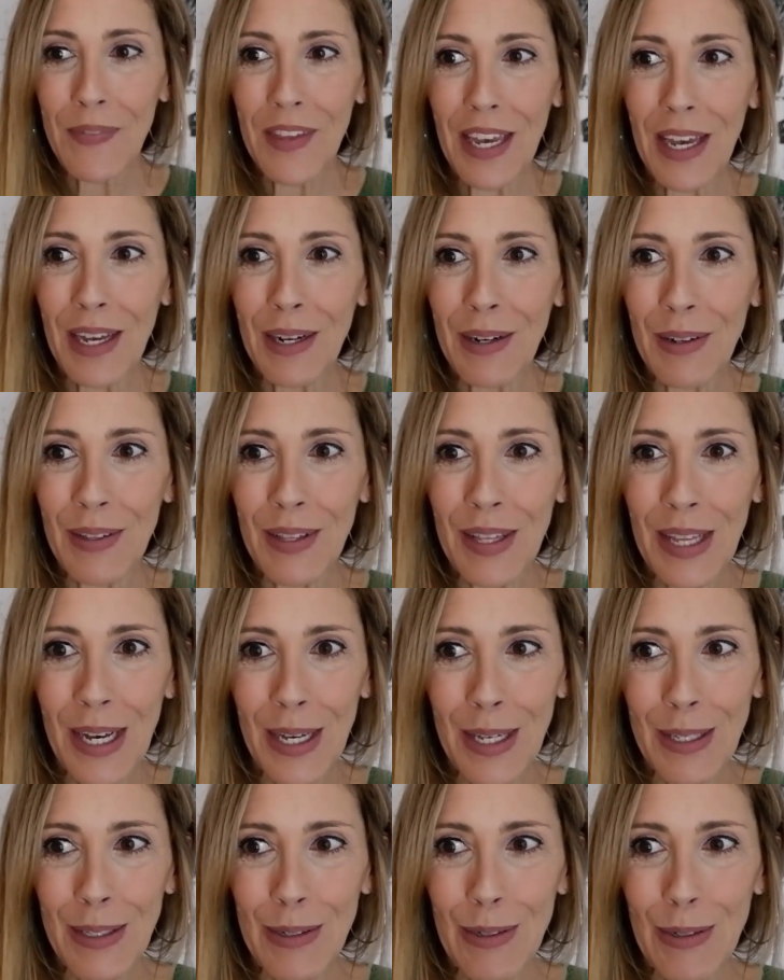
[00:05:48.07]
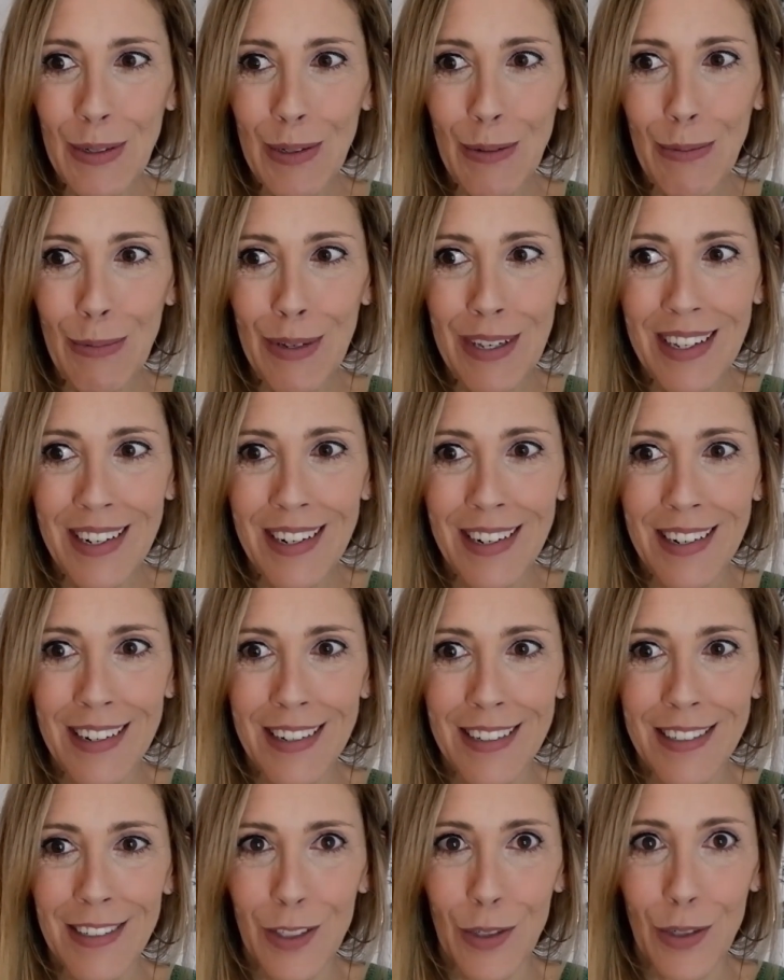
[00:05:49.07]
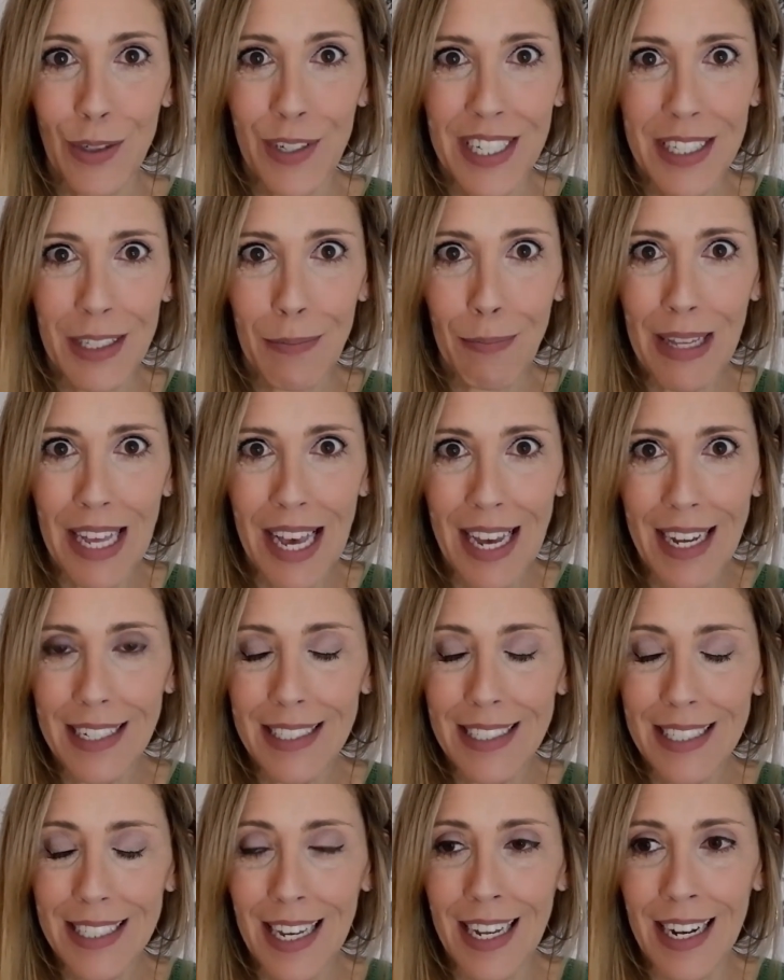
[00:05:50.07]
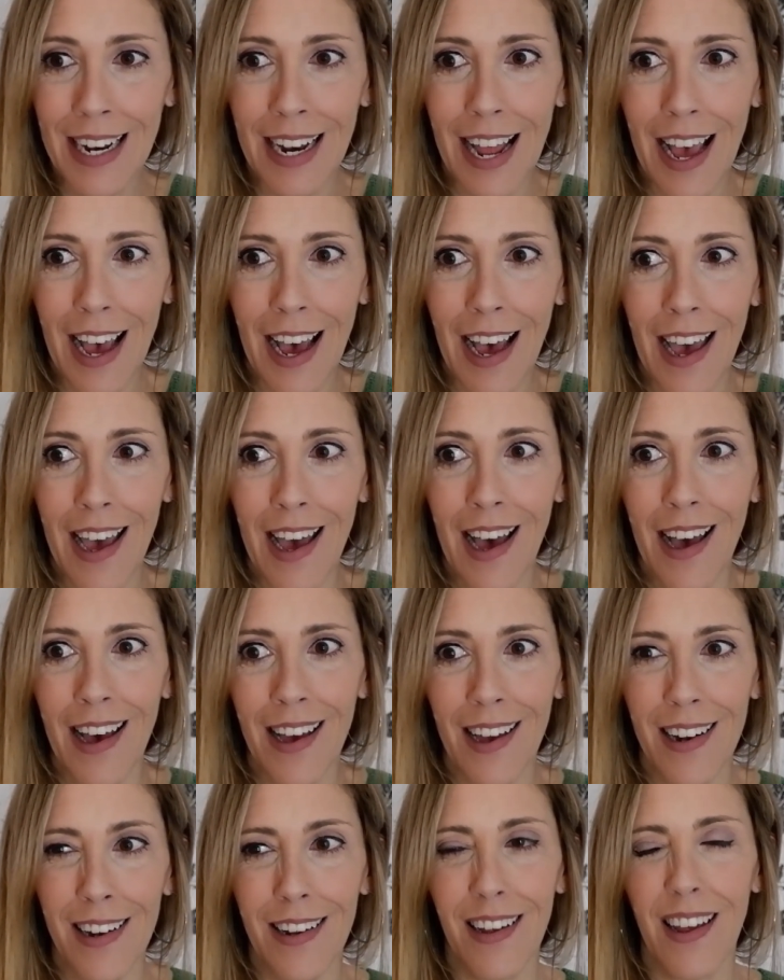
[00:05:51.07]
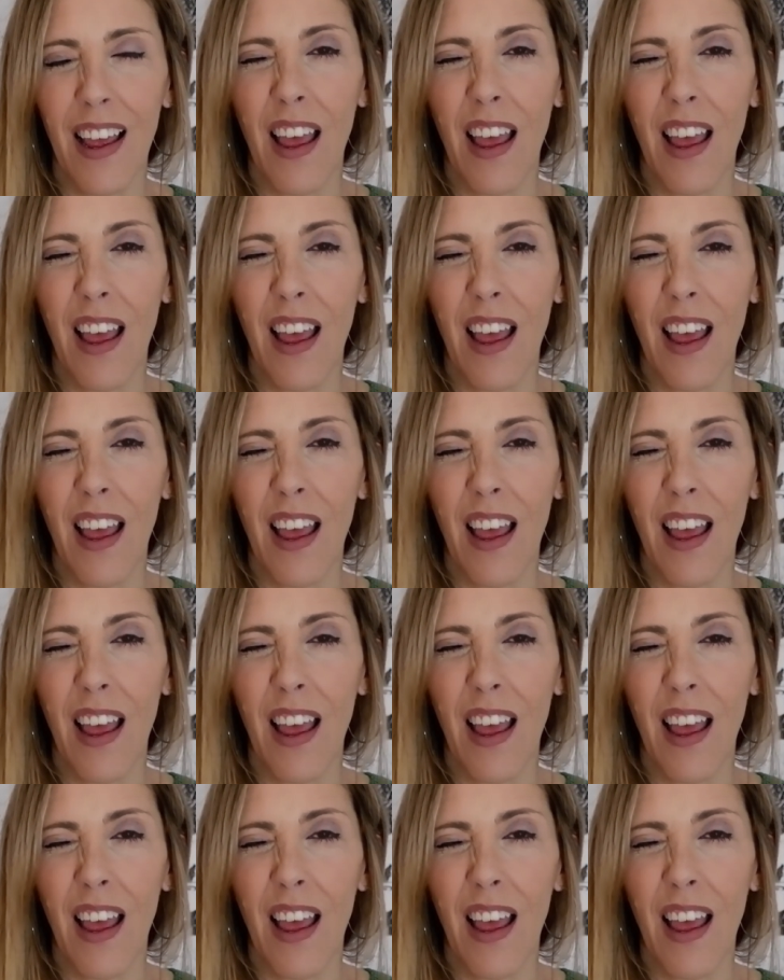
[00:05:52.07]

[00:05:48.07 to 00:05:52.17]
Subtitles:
I don't like to be in strict plans, and I had